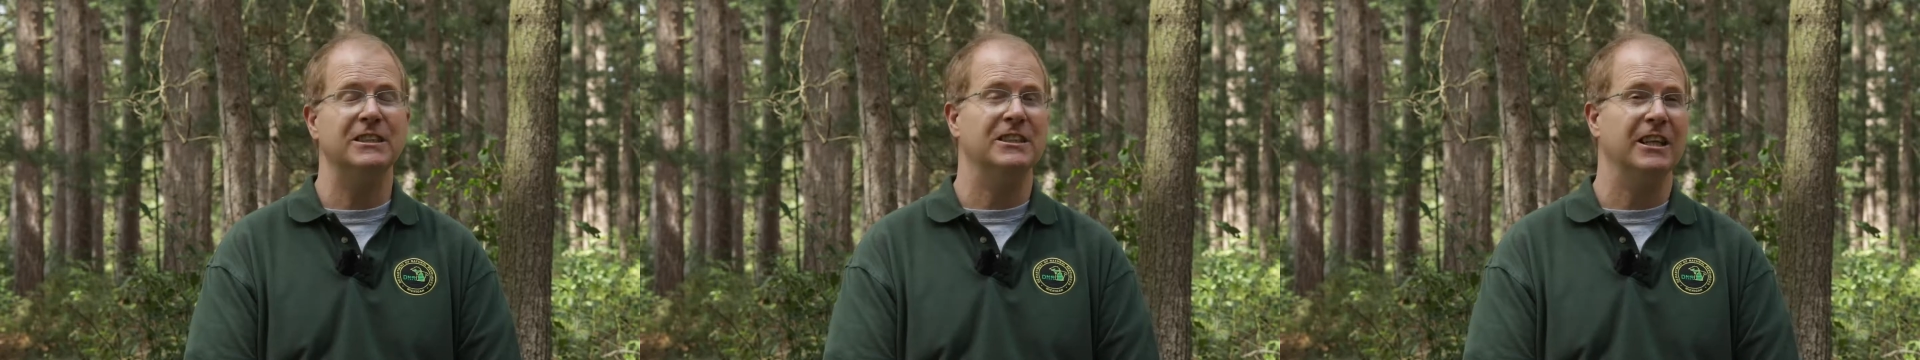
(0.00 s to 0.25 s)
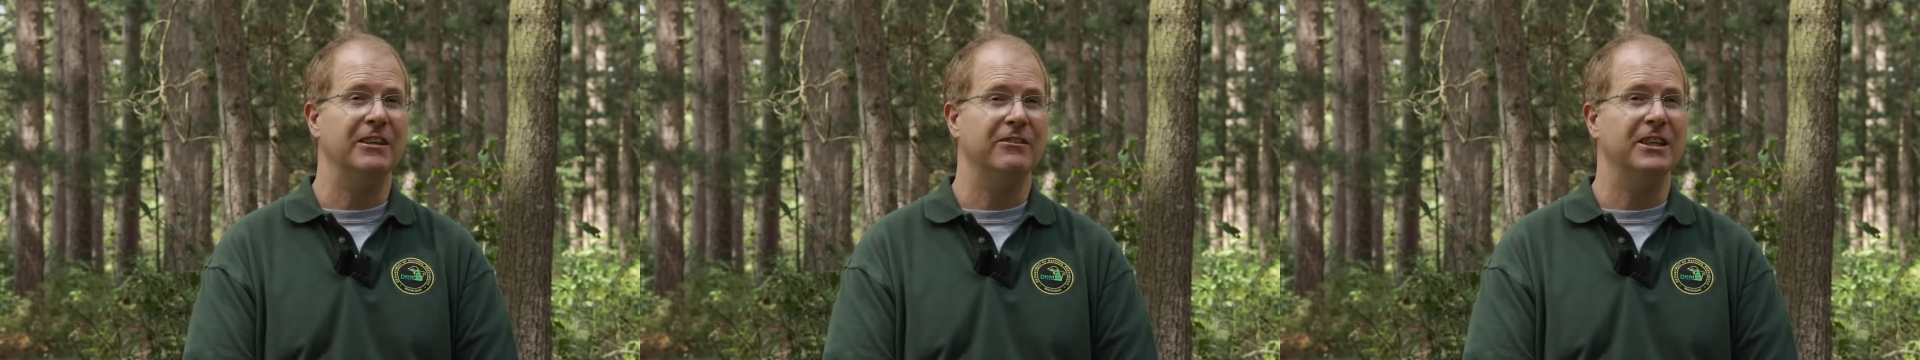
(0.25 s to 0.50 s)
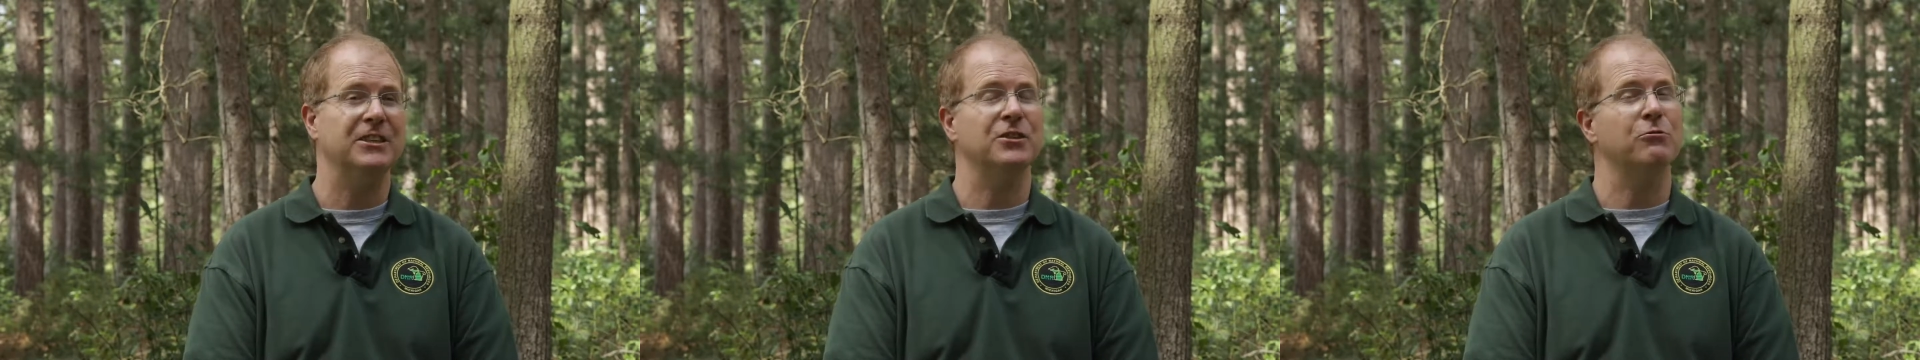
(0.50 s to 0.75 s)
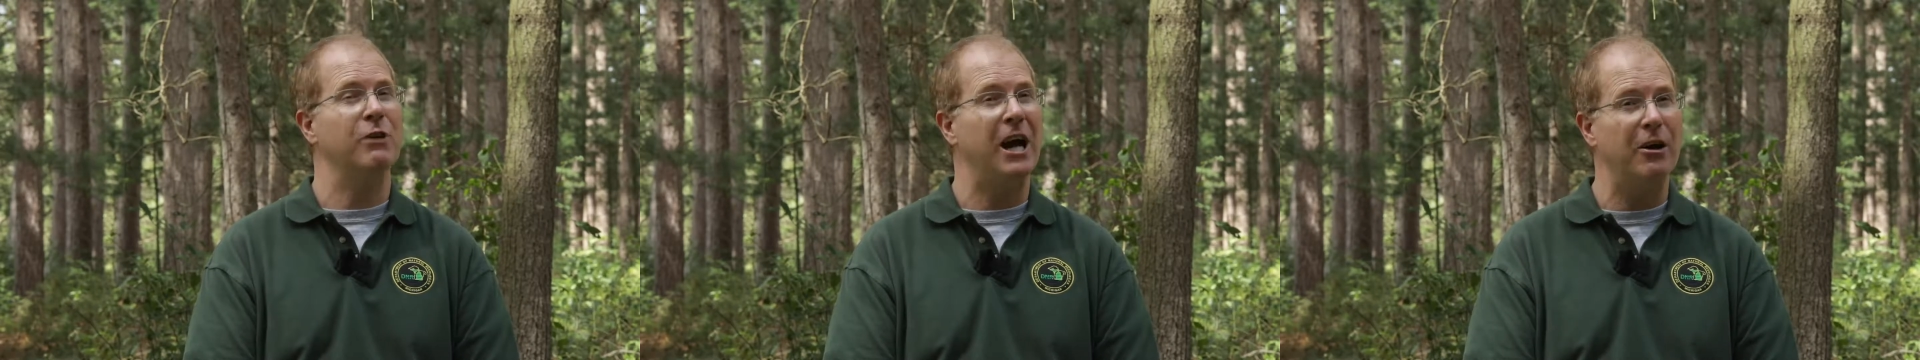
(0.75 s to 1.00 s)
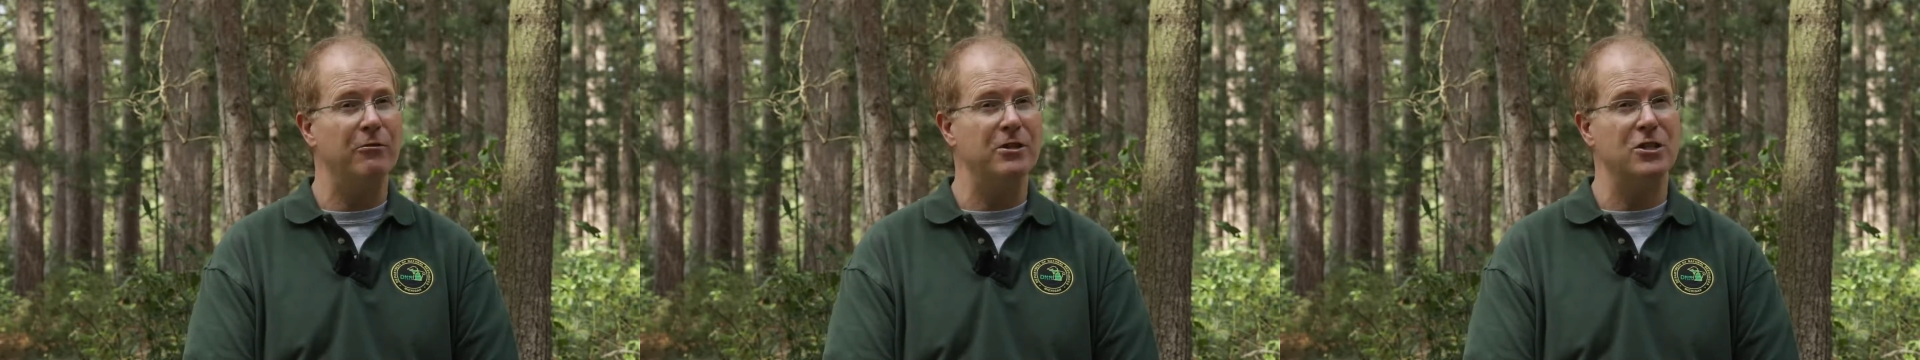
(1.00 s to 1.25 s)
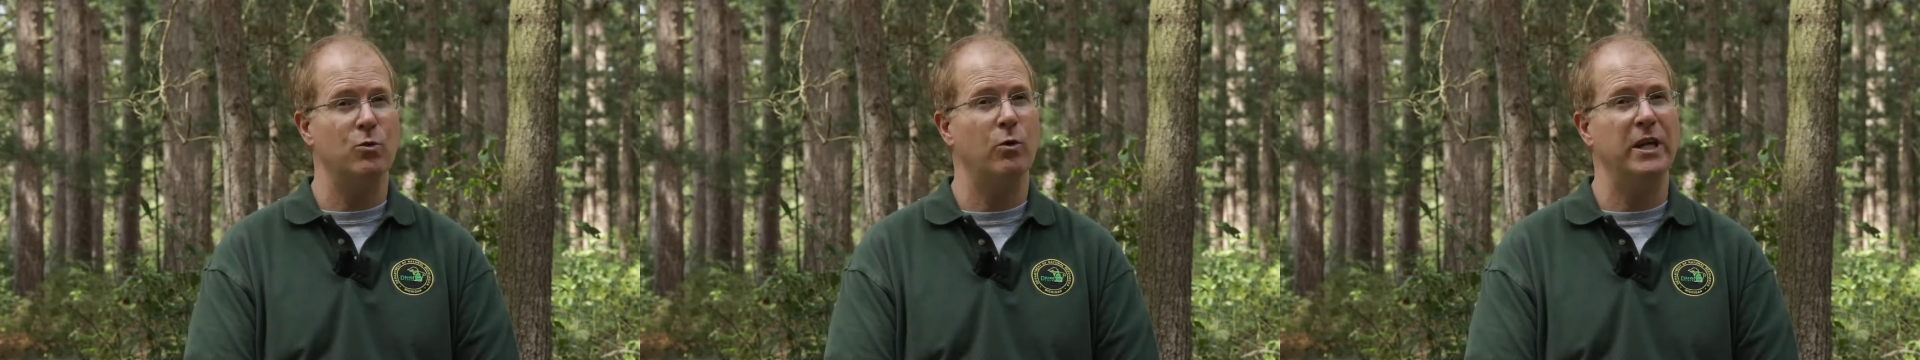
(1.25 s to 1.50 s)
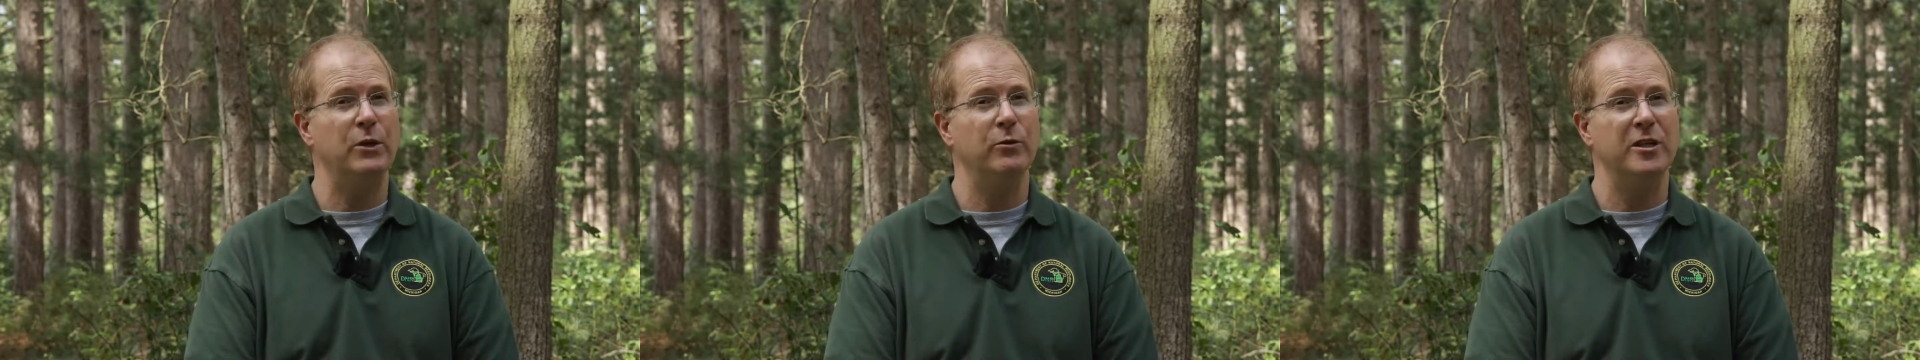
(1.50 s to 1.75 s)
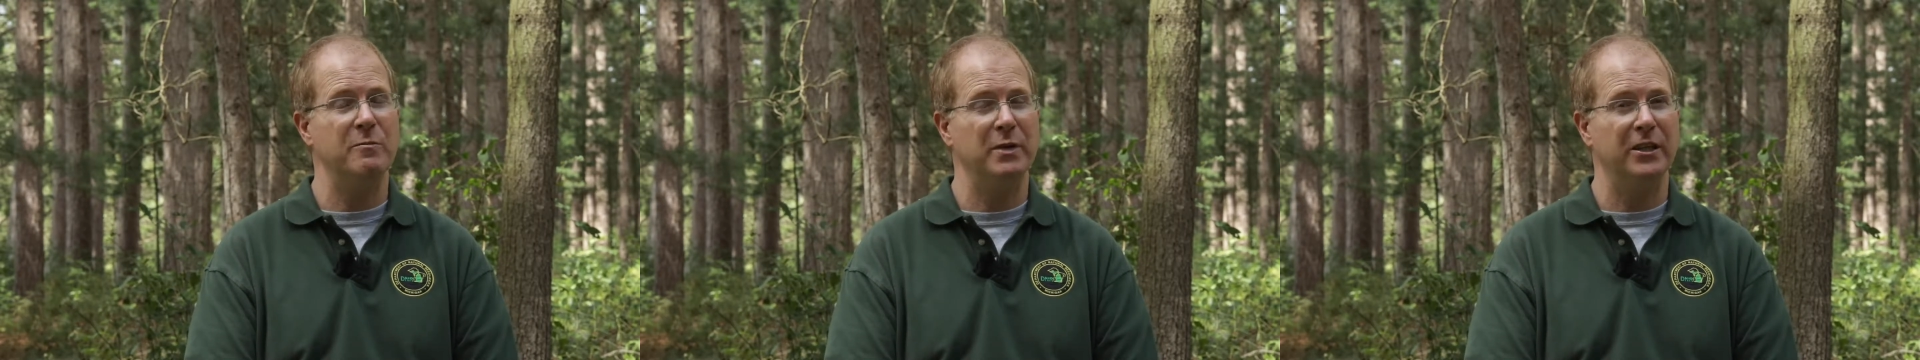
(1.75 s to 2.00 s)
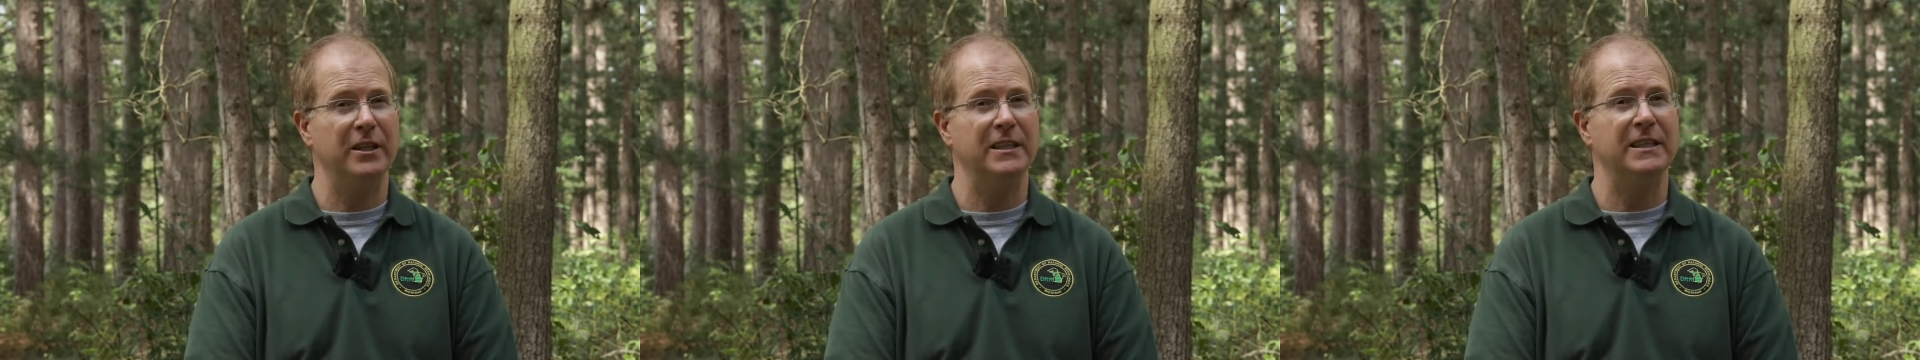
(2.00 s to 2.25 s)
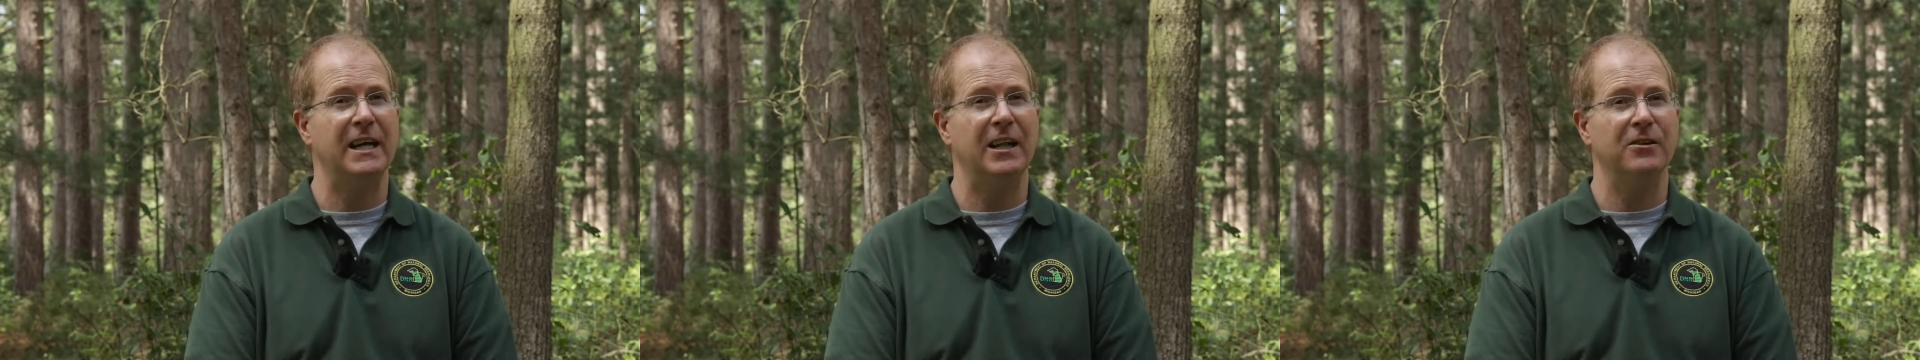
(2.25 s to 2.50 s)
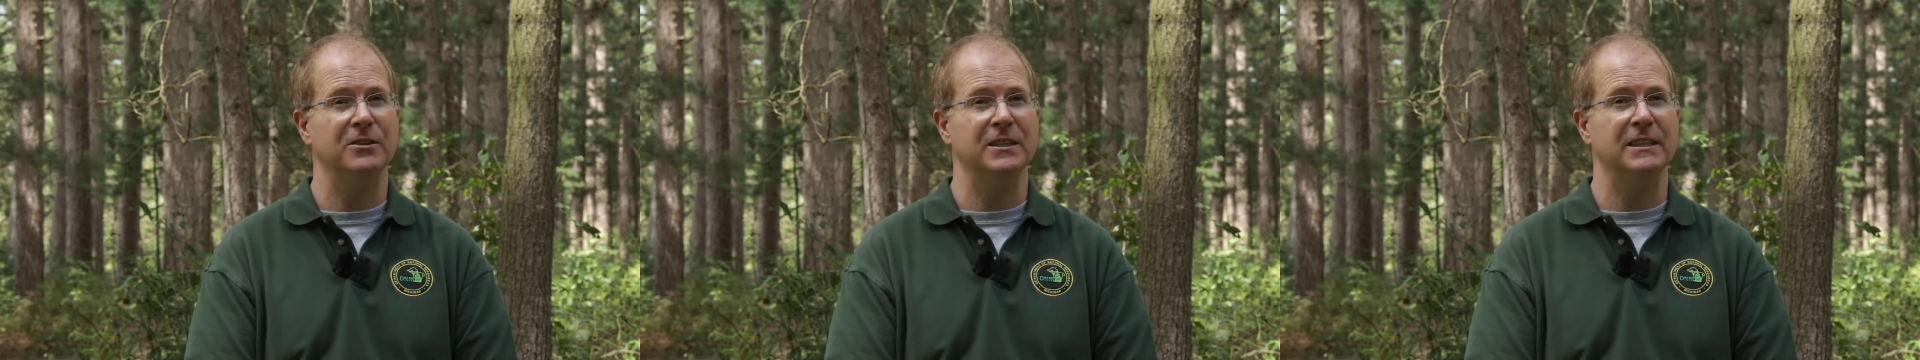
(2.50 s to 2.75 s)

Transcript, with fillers: generates around $21 billion a